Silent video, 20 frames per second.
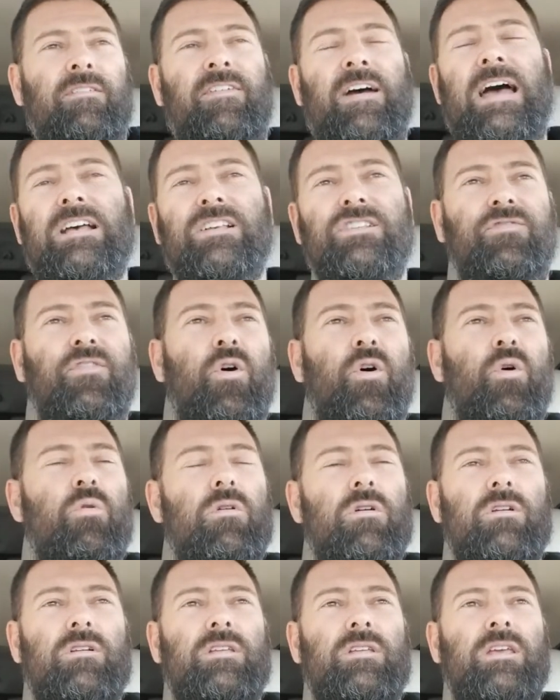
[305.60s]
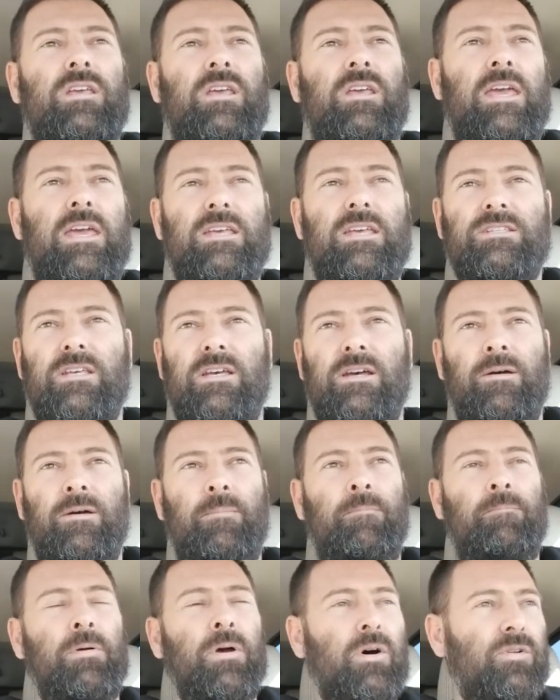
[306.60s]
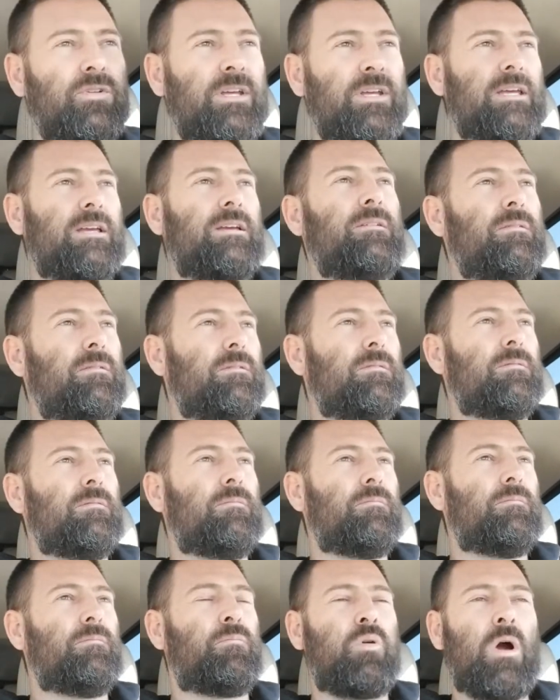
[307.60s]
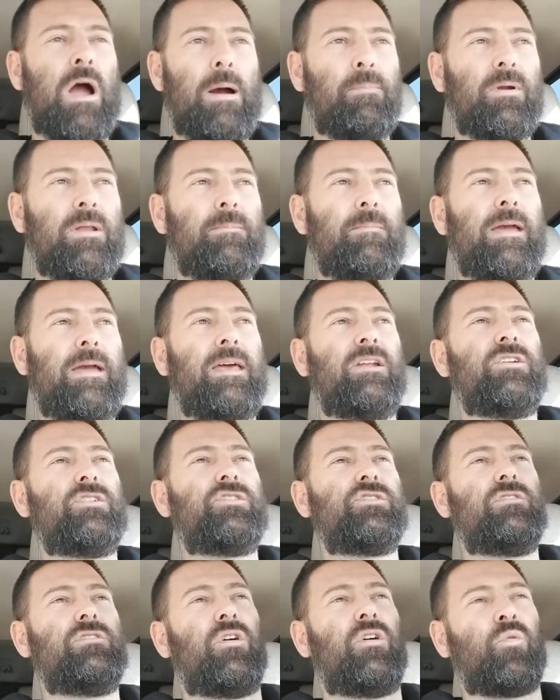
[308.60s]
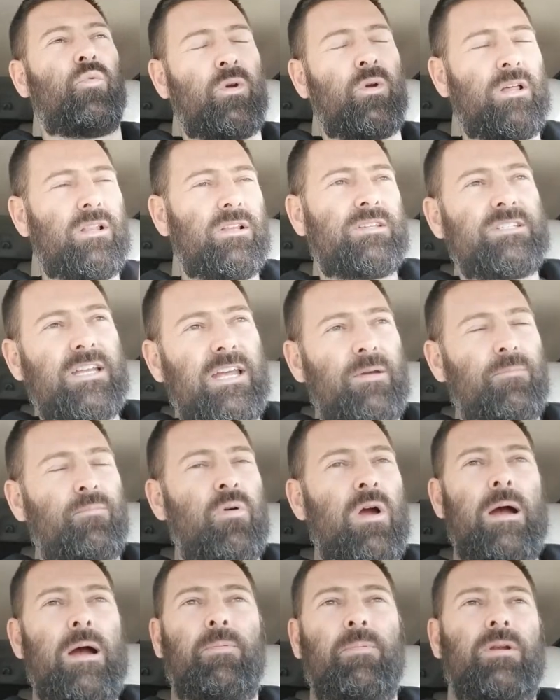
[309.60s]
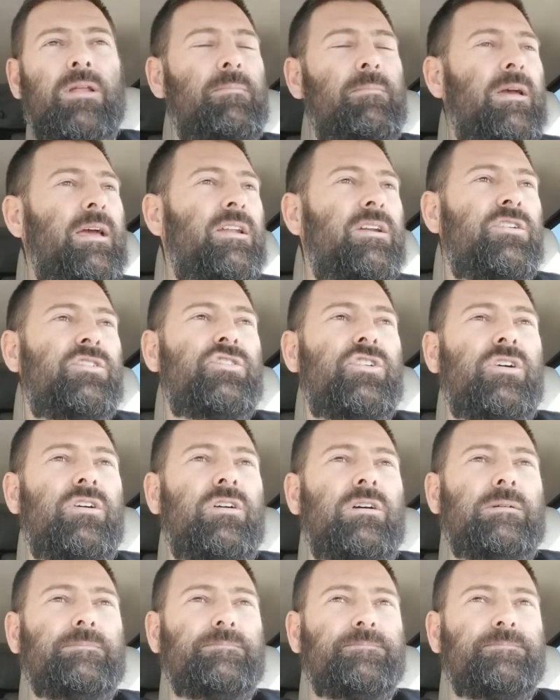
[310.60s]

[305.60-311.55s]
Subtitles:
Fast forward, he's a building property manager, a real estate property manager.